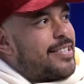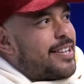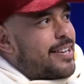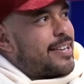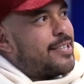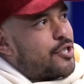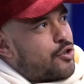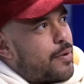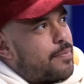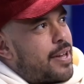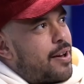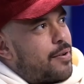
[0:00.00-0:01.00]
easier to
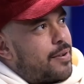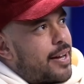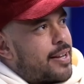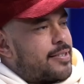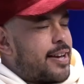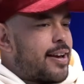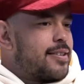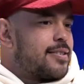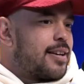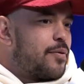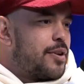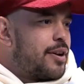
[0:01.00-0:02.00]
strip down like attack and
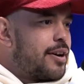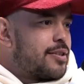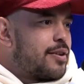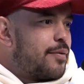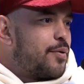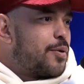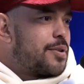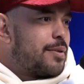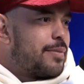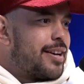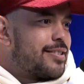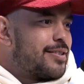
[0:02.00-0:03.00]
stuff when you guys got
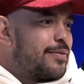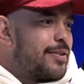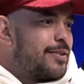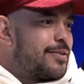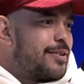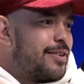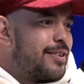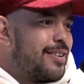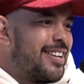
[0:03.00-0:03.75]
14 players on the field?